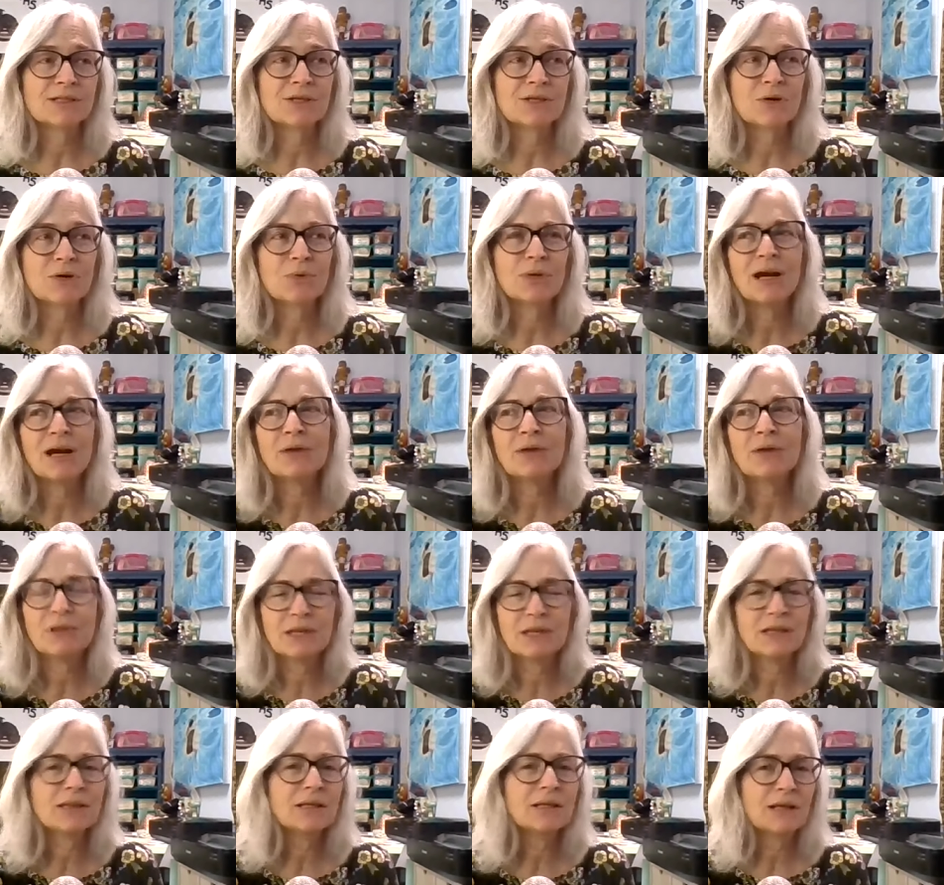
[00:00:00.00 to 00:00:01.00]
So I would
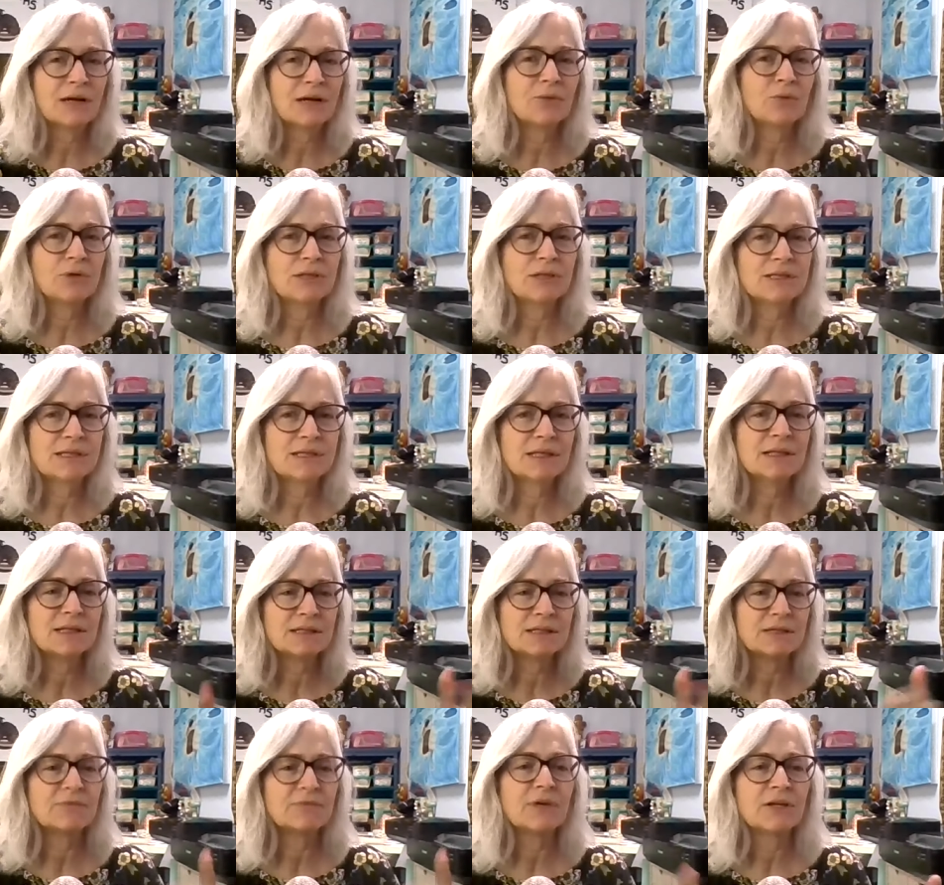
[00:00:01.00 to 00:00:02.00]
think that I would see
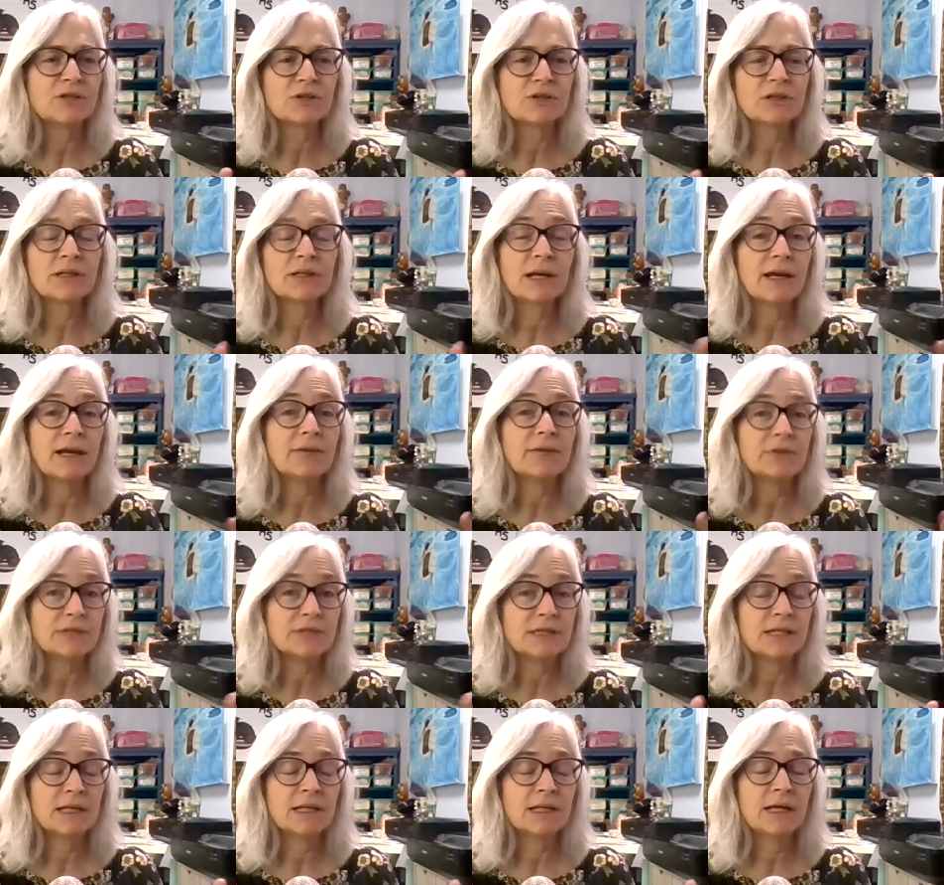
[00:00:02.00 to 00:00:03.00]
this eventually. I haven't
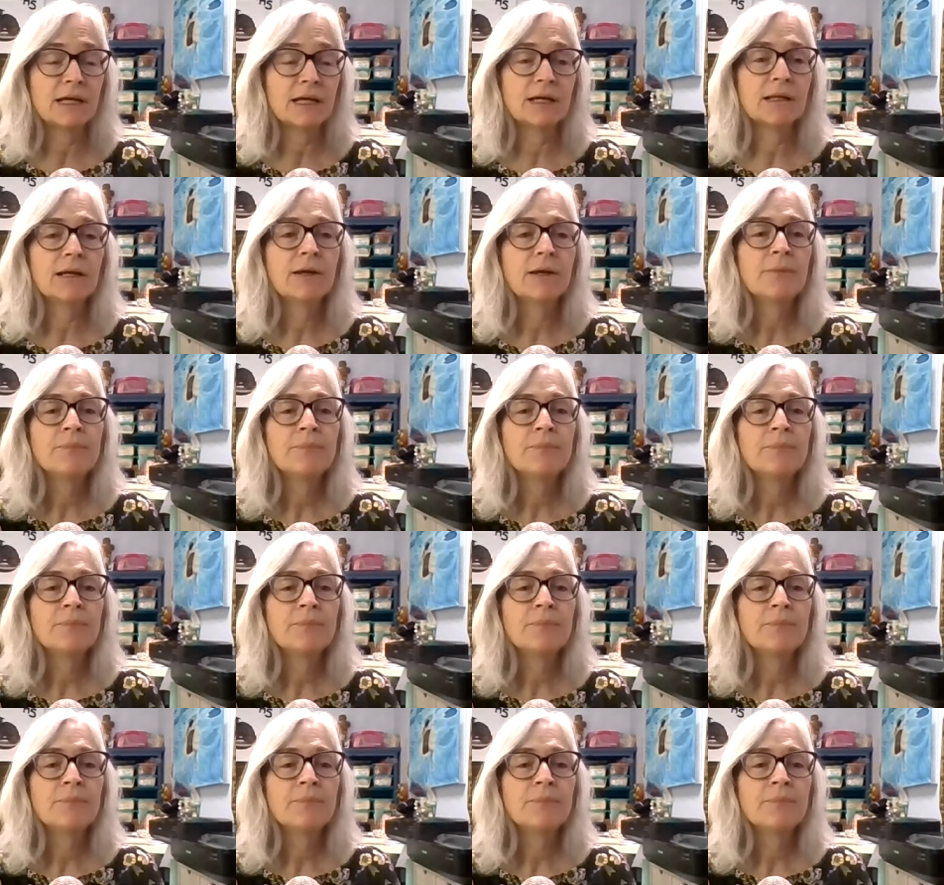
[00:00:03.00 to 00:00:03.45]
seen it yet.